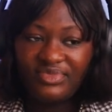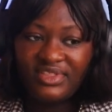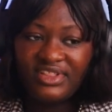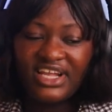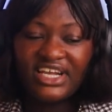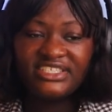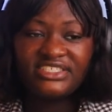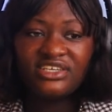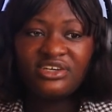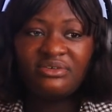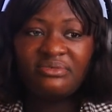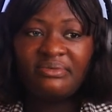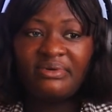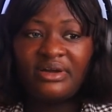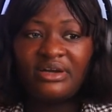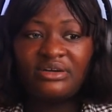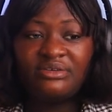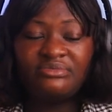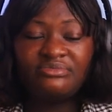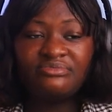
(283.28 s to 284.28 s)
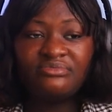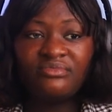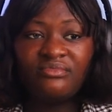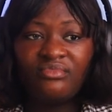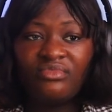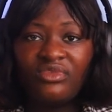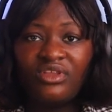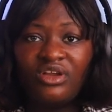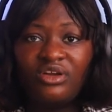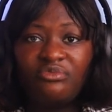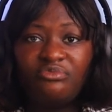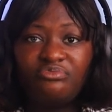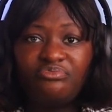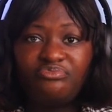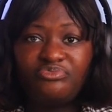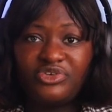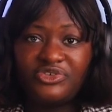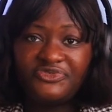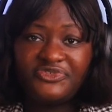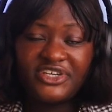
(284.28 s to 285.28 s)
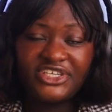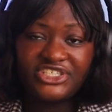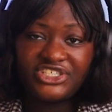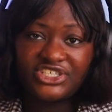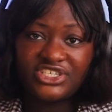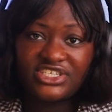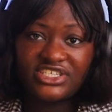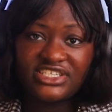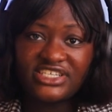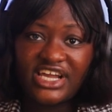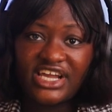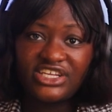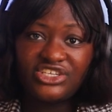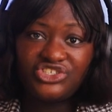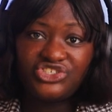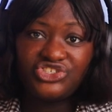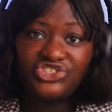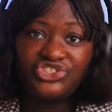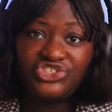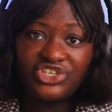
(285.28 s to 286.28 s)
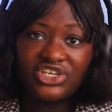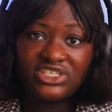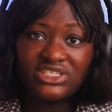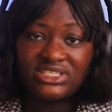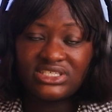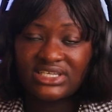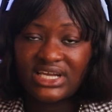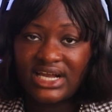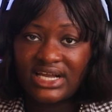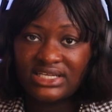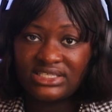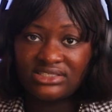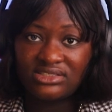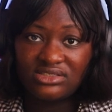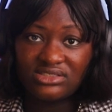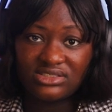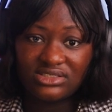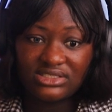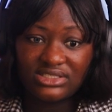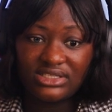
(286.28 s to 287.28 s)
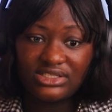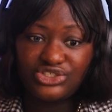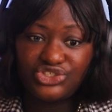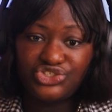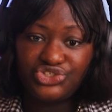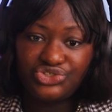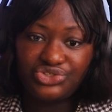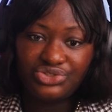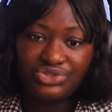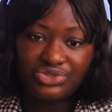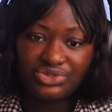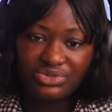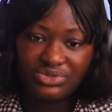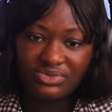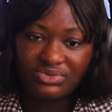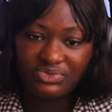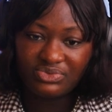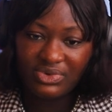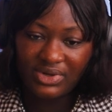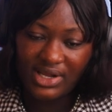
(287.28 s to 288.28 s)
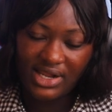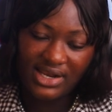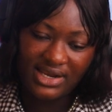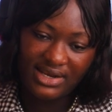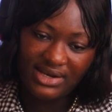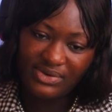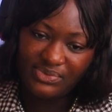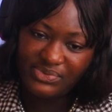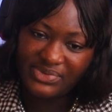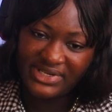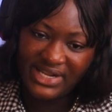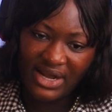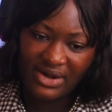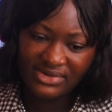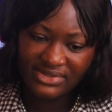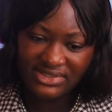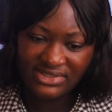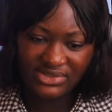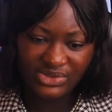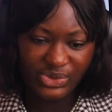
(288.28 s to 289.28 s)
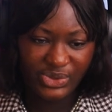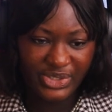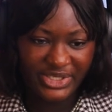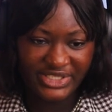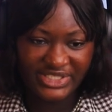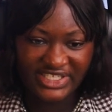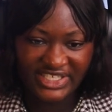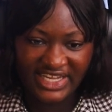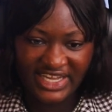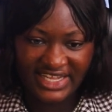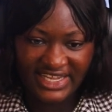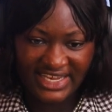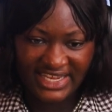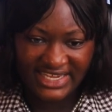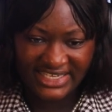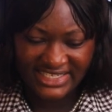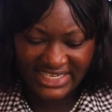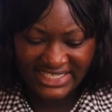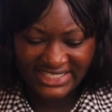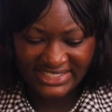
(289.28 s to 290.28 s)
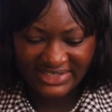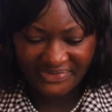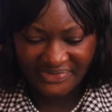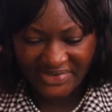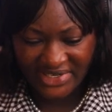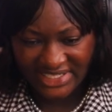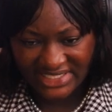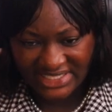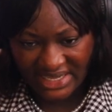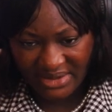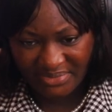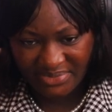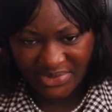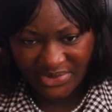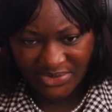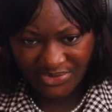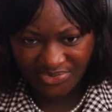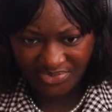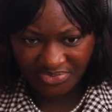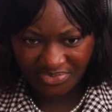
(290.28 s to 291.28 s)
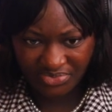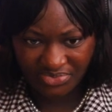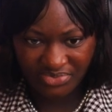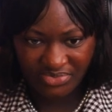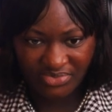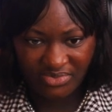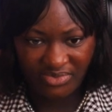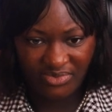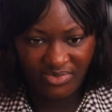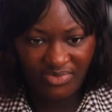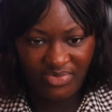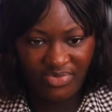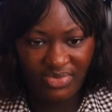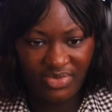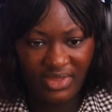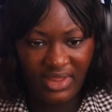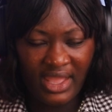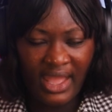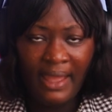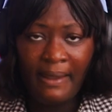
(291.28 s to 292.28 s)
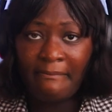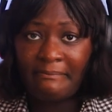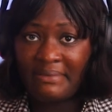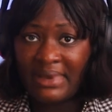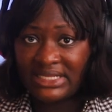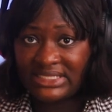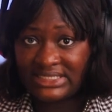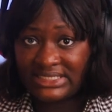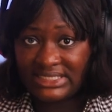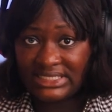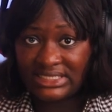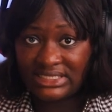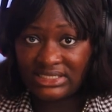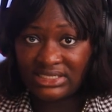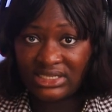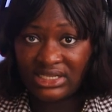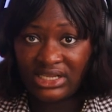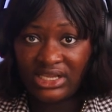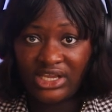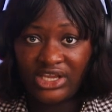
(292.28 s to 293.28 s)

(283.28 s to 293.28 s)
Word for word: there's some um, professions that you just can't do without going to college. Let's say, for example, medicine